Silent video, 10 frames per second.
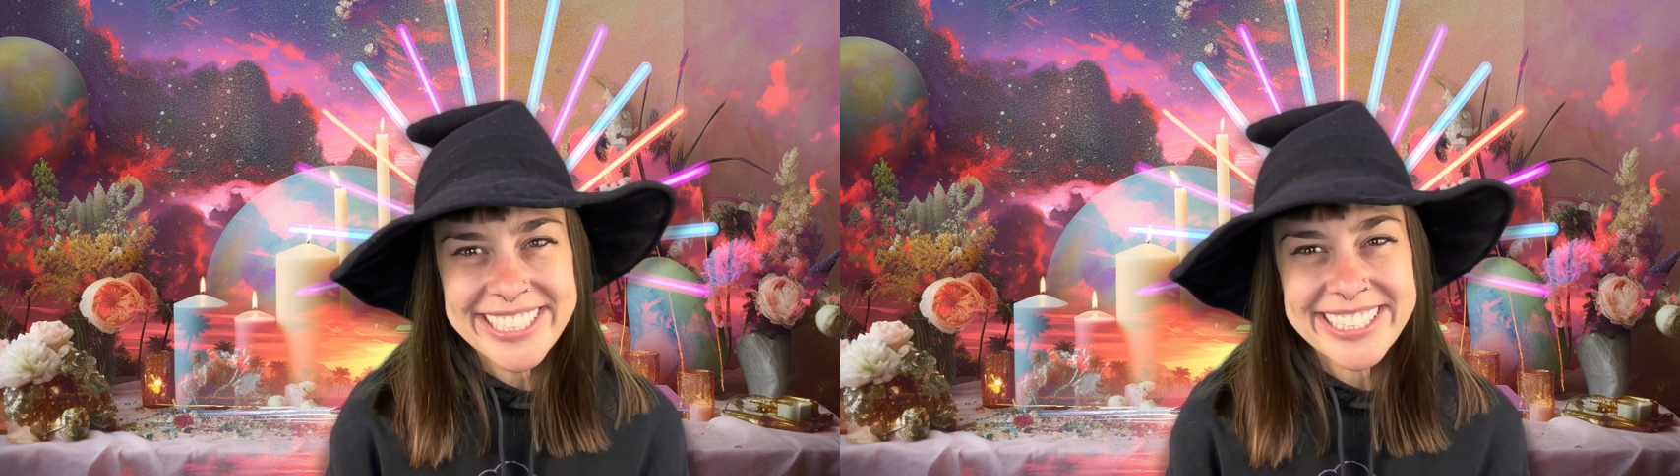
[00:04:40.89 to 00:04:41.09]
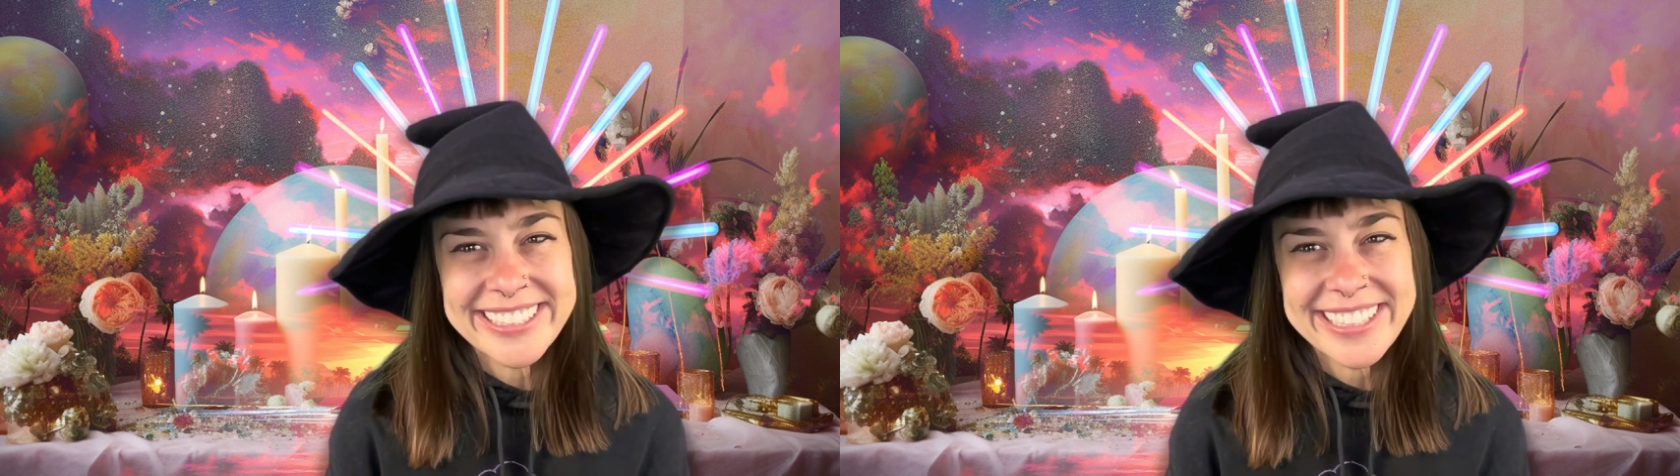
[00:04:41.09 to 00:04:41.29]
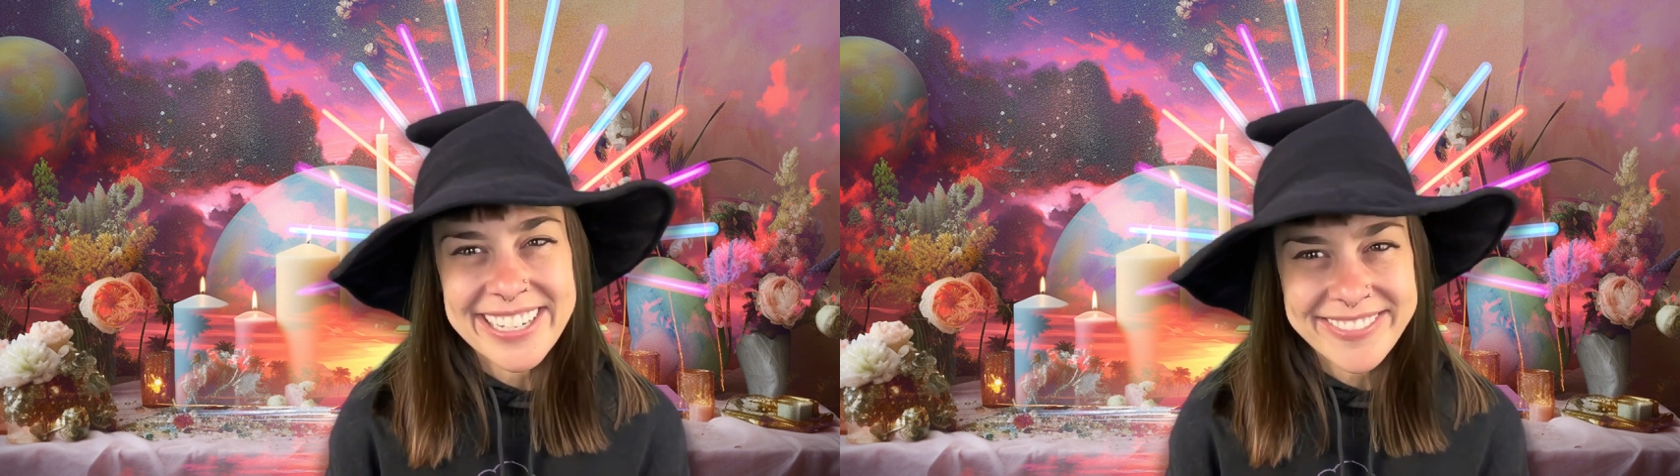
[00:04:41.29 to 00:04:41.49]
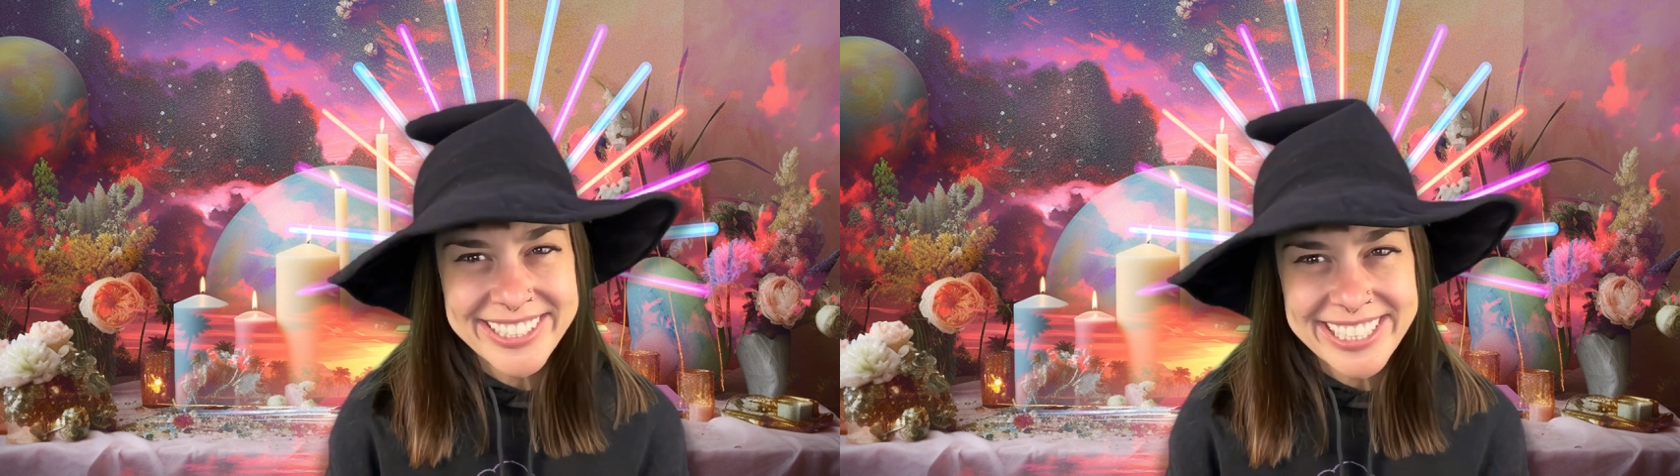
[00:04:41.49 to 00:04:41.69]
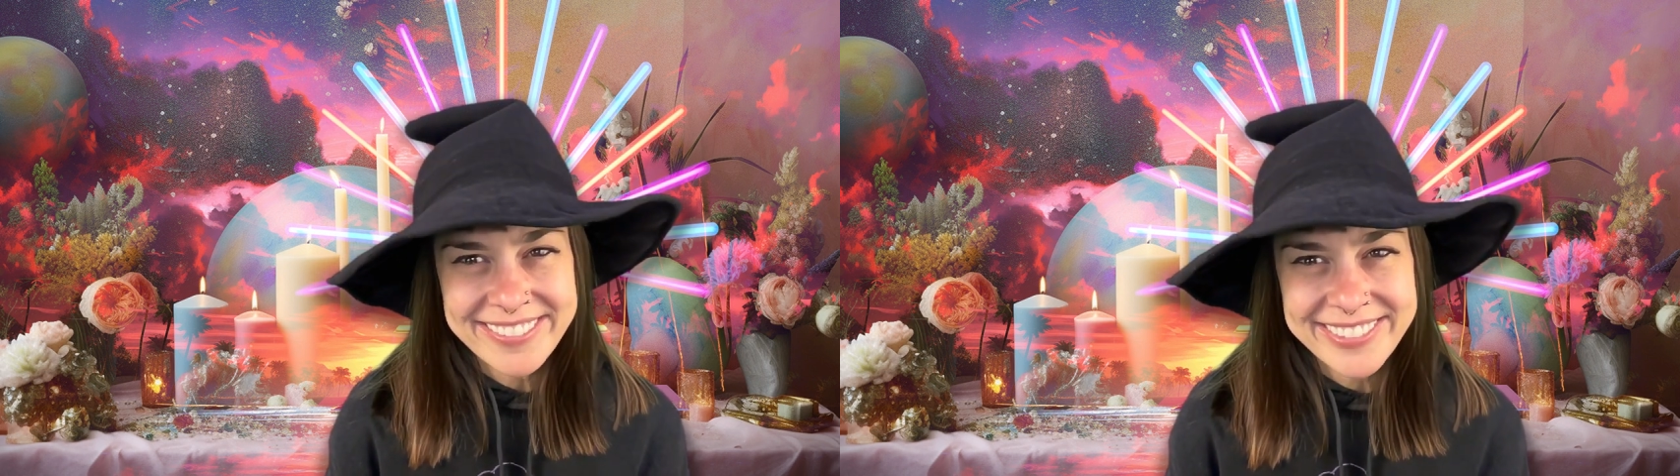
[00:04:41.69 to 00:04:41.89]
is
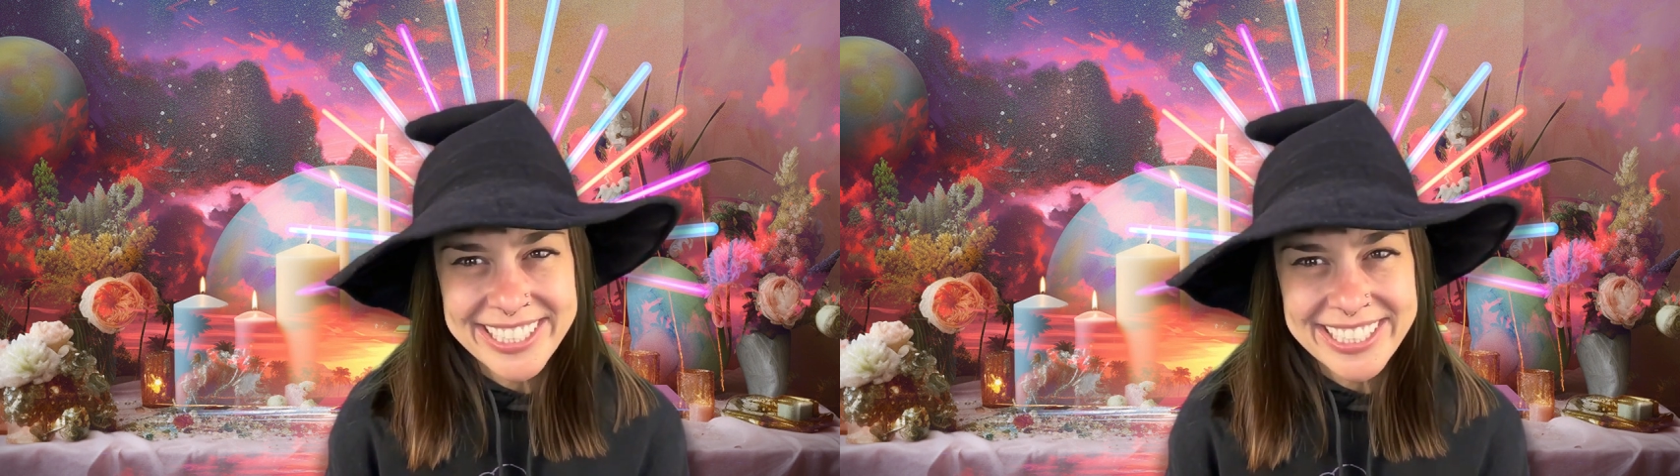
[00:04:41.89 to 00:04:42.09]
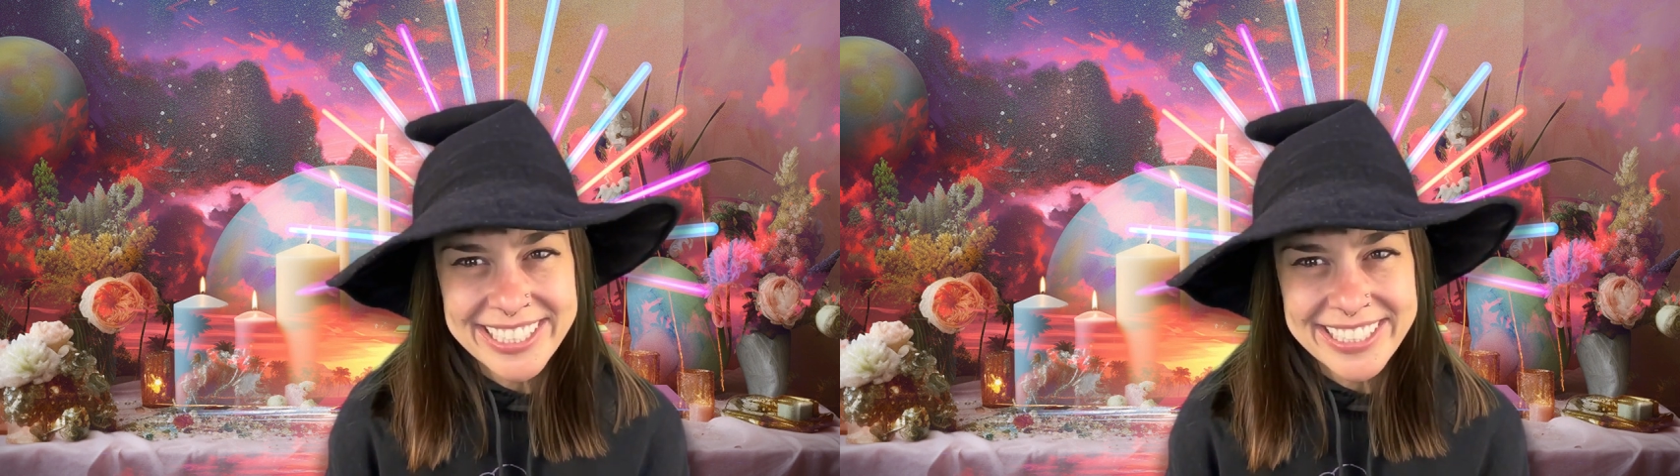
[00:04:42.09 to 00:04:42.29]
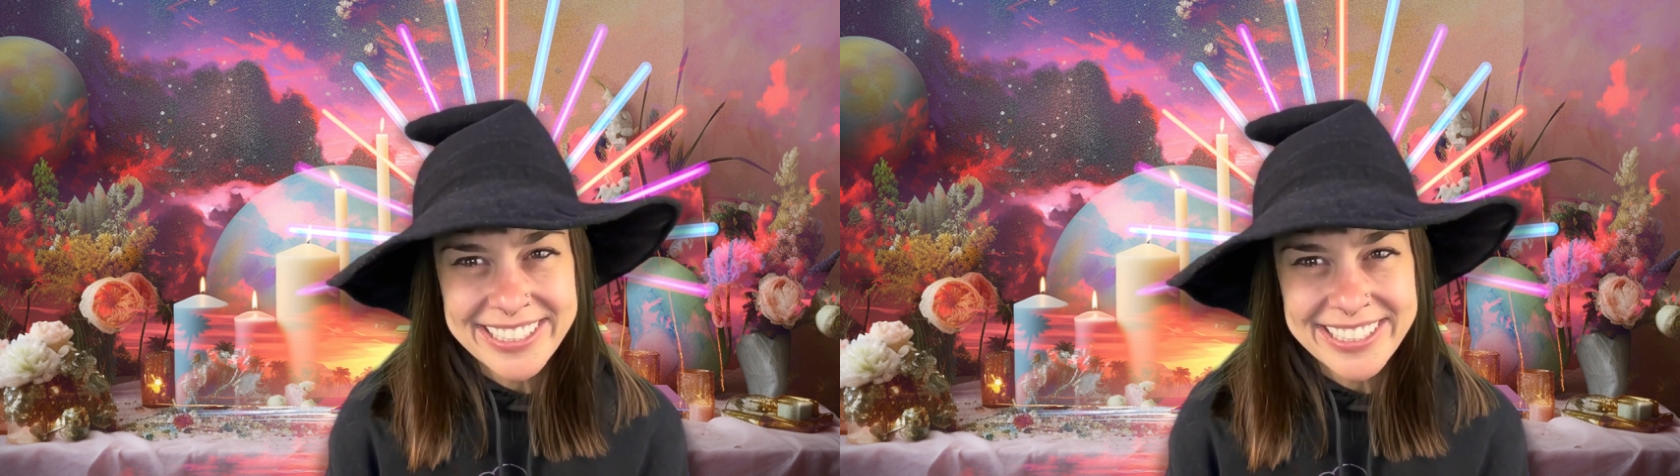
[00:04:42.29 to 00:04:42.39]
life-saving,